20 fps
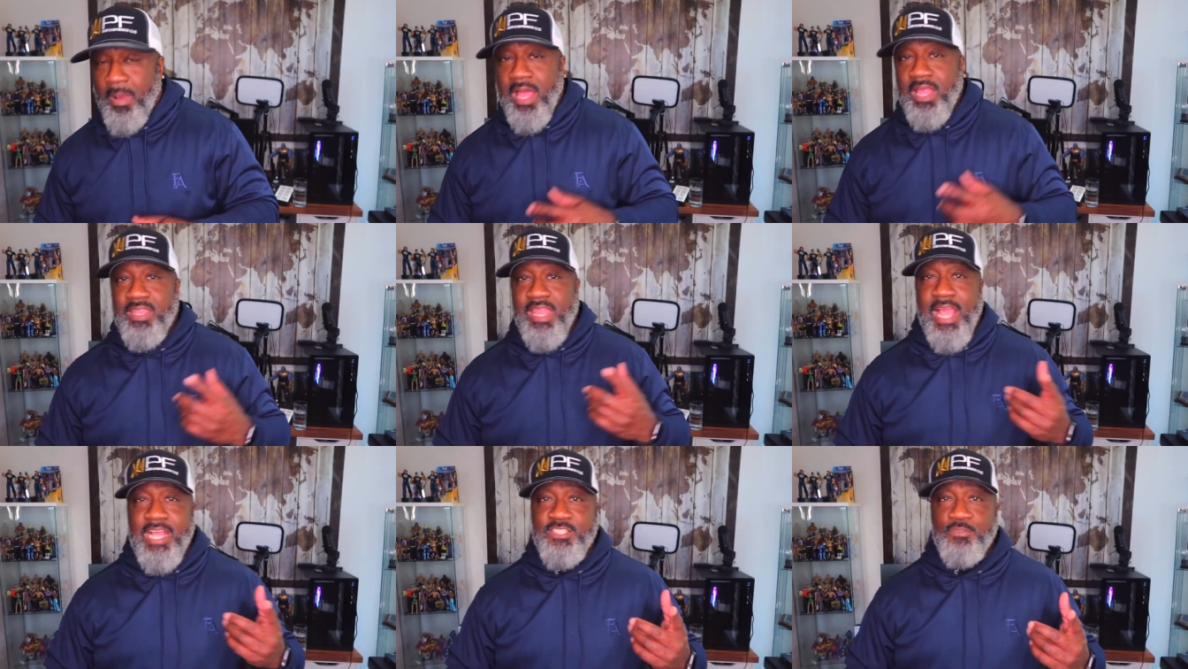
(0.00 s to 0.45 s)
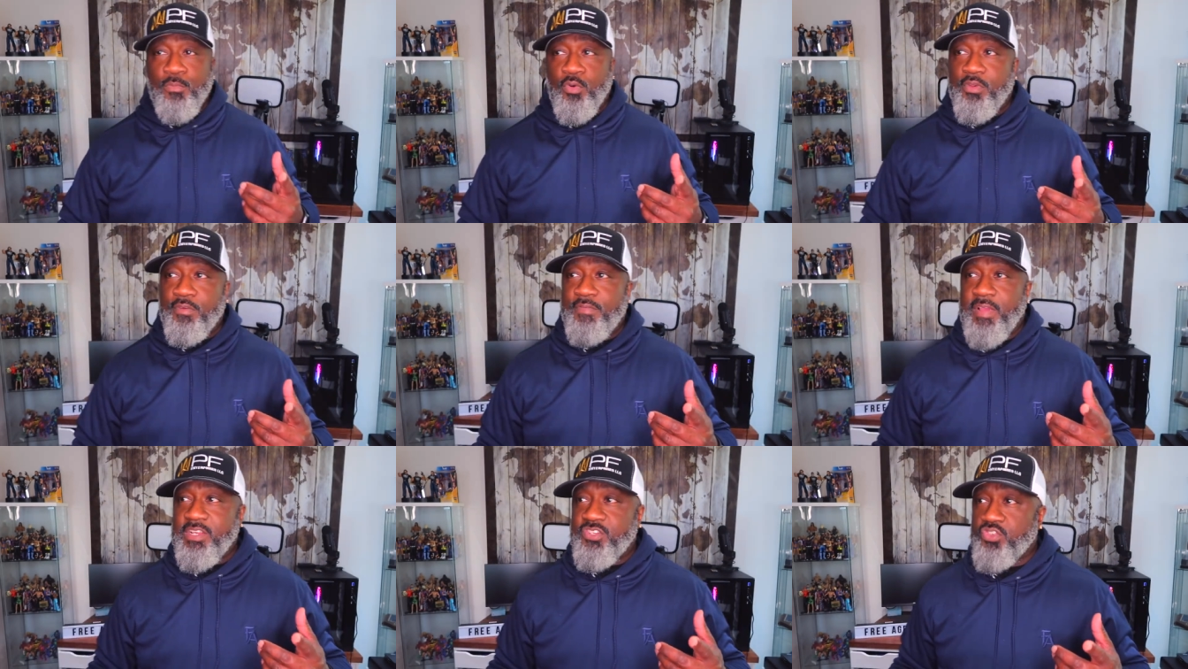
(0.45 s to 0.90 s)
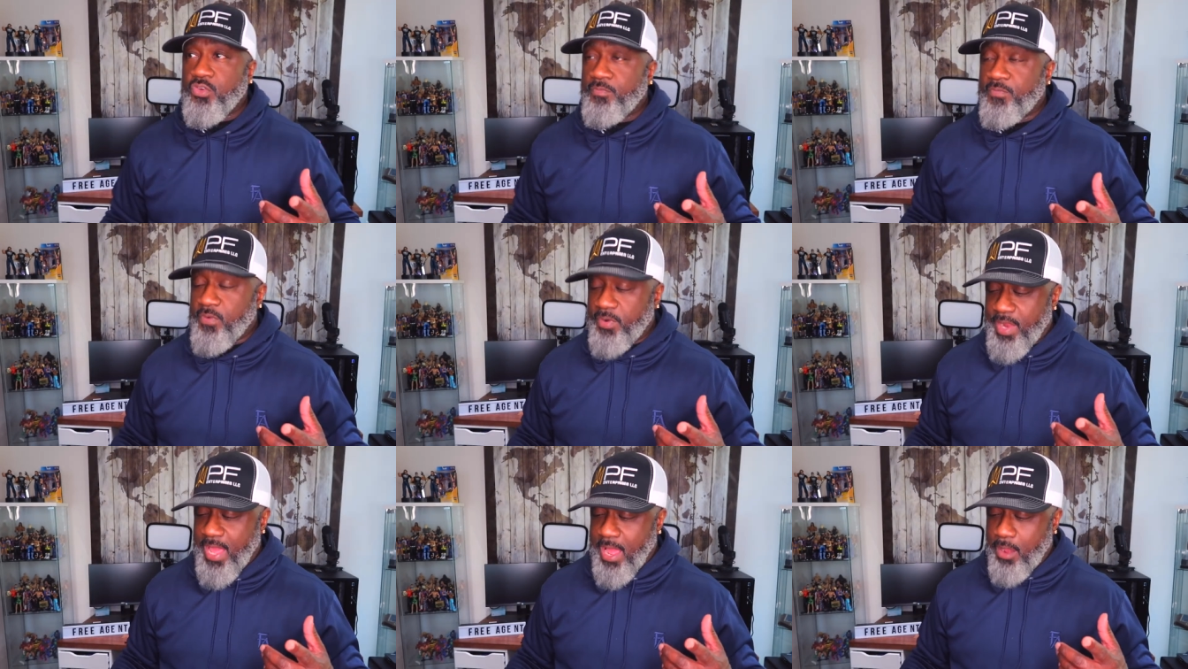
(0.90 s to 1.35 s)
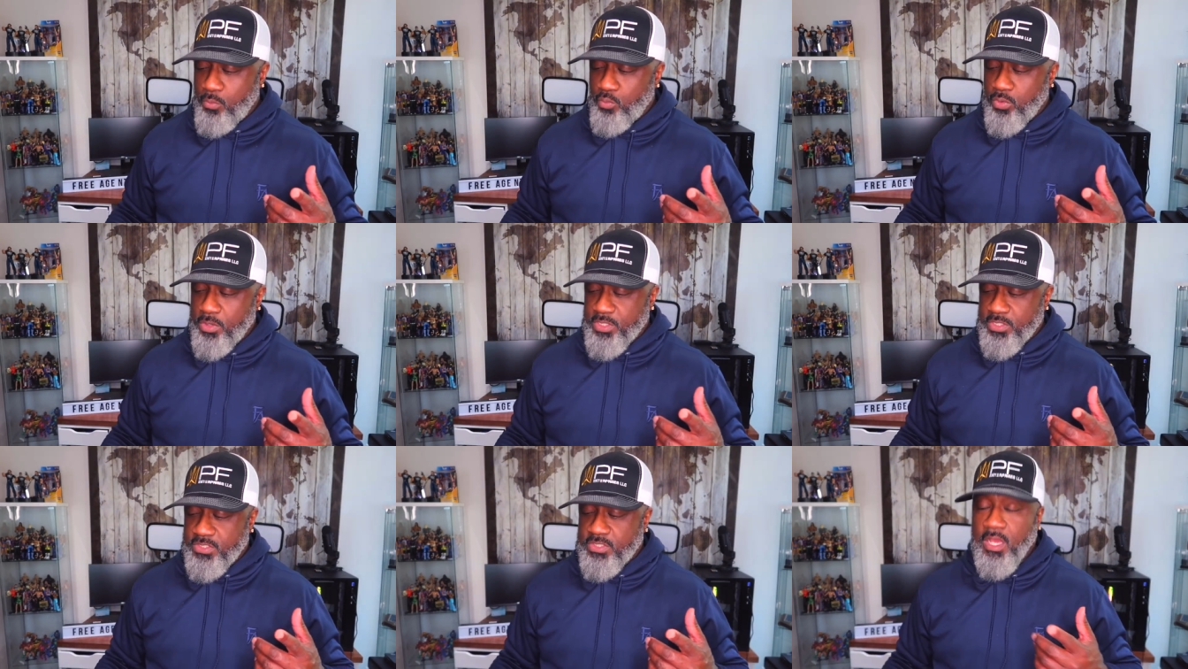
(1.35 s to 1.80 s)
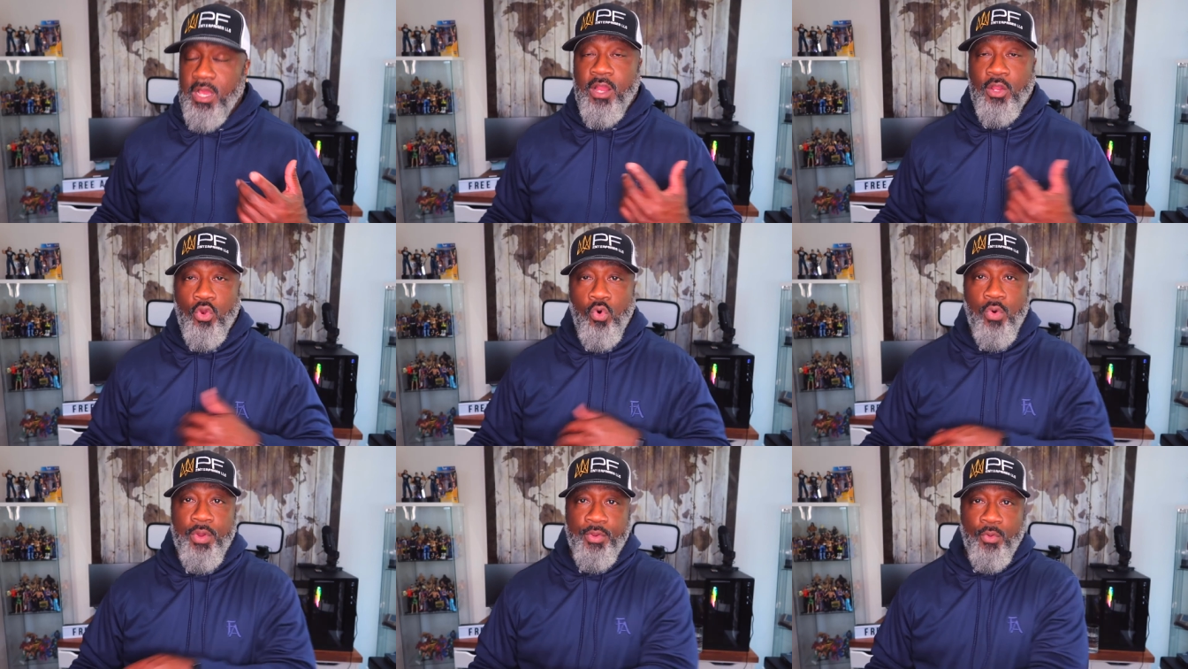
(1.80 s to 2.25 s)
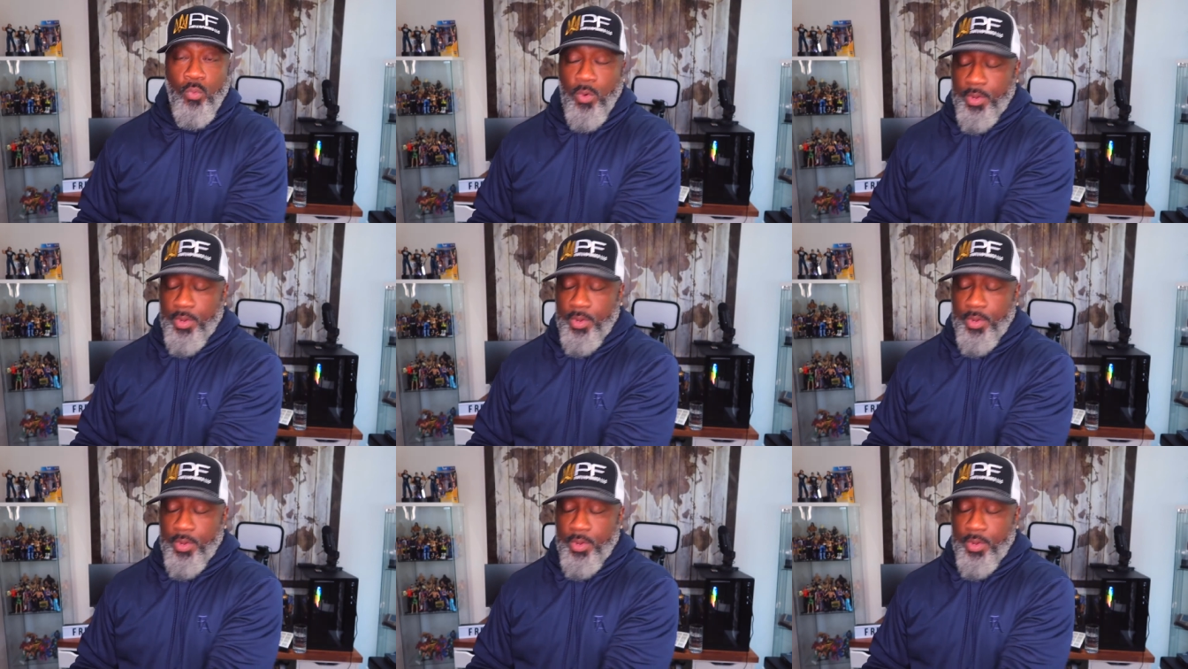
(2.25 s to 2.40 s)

my last motivation for that was uh, going to